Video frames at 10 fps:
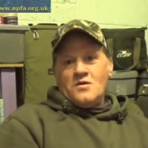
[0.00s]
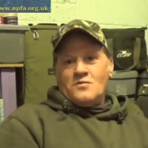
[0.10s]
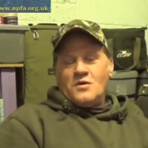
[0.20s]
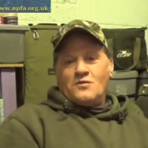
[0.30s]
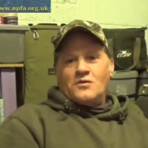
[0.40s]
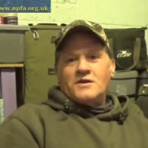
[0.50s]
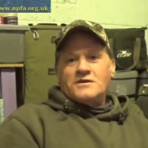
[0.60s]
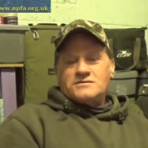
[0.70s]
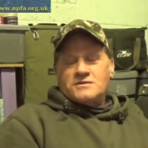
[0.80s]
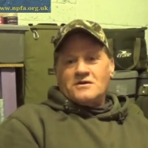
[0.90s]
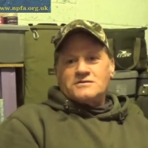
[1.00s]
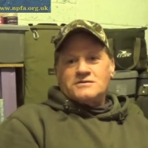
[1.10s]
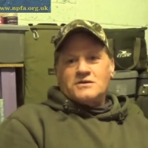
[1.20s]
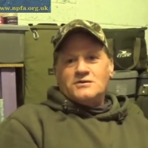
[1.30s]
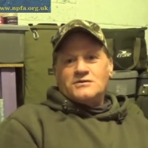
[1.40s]
but what they start to
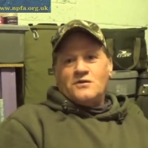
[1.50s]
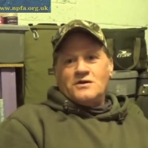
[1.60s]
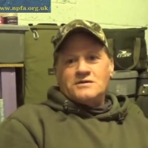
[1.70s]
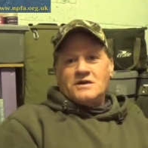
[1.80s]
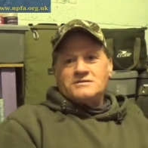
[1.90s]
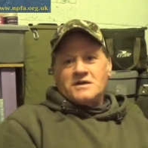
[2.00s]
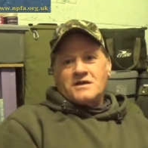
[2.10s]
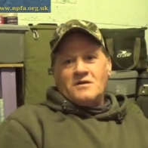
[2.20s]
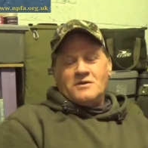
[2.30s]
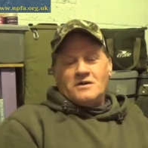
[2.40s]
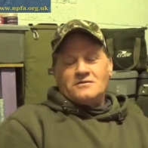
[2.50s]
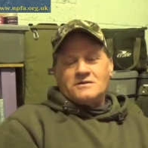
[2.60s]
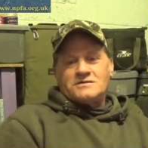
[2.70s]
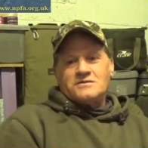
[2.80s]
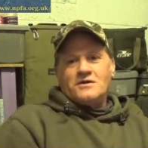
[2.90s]
do is find, as they're coming along the
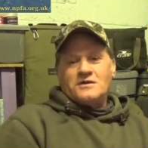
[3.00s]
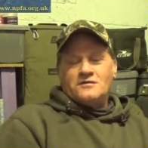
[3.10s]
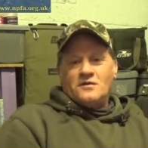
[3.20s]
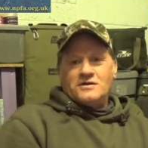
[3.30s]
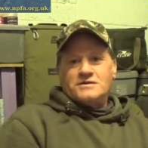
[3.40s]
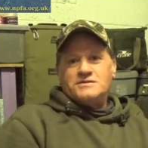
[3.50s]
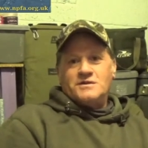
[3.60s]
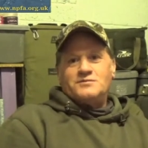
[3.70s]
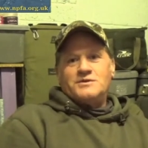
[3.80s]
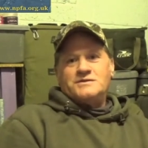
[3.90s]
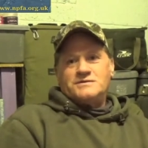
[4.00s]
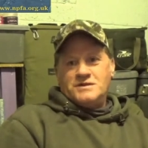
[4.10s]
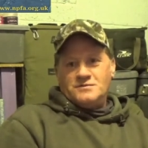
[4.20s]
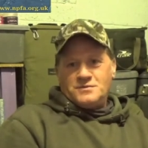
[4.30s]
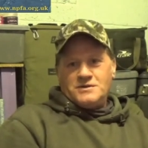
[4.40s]
side, they're finding chickpeas,
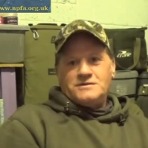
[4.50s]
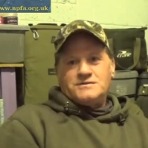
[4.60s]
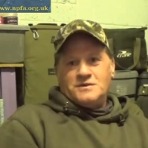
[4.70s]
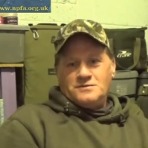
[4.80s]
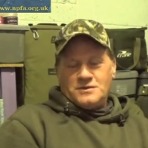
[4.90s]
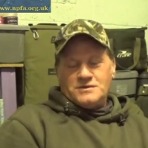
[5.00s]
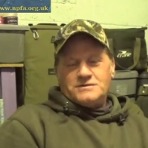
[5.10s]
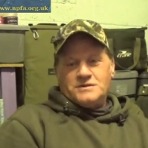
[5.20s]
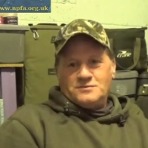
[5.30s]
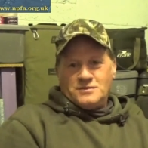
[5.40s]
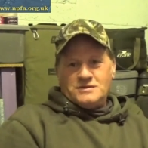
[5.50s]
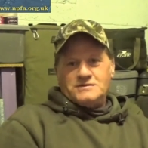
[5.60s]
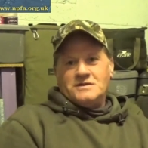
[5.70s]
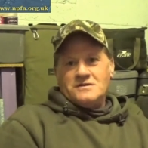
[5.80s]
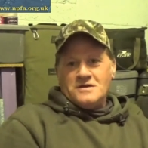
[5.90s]
chickpeas, chickpeas, chickpeas.
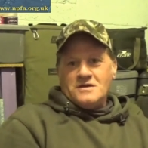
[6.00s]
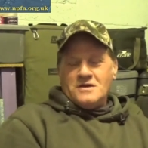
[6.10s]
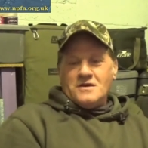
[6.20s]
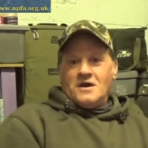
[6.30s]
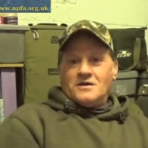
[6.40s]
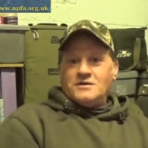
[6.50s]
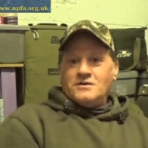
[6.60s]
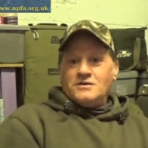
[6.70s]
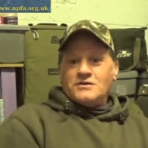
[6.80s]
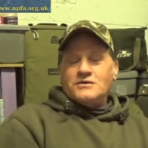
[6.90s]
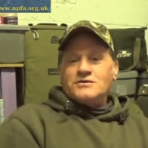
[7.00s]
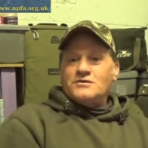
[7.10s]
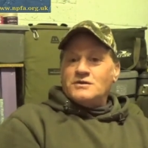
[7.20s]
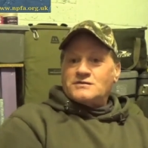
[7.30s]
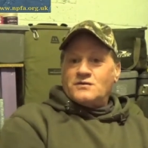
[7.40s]
And you can do
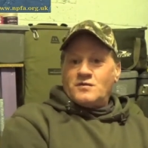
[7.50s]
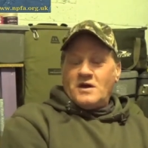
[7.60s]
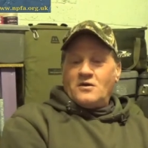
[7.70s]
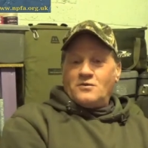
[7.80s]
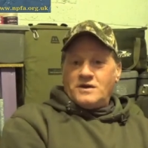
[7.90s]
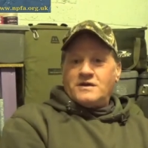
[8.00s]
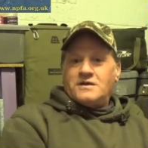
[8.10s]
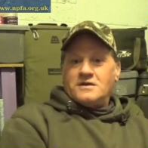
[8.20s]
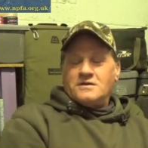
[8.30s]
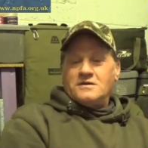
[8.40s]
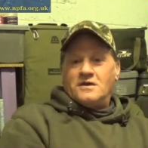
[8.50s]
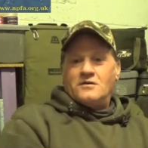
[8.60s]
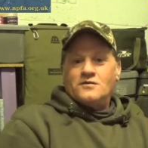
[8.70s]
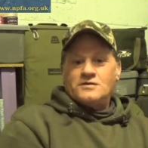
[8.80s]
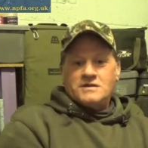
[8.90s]
this for about a week, and
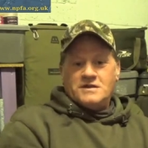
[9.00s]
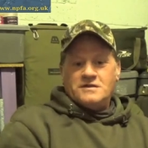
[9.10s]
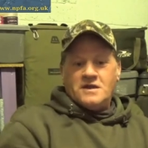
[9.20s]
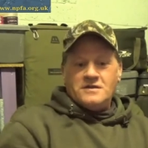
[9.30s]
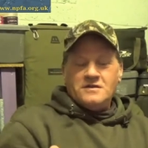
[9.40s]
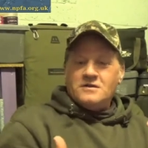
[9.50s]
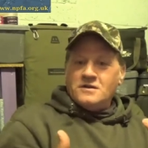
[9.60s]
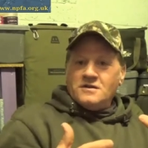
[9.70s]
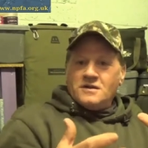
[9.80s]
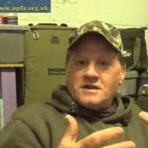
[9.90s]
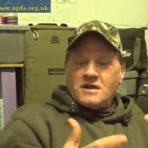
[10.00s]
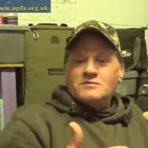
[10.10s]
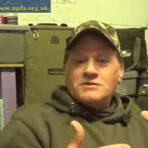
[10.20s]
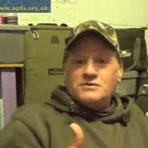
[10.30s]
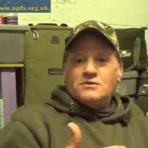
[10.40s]
obviously, and then they come
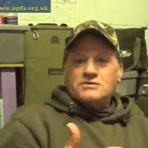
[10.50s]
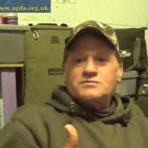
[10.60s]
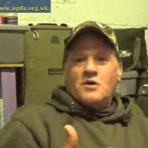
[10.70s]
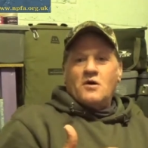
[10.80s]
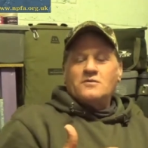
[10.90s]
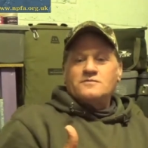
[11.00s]
to your spot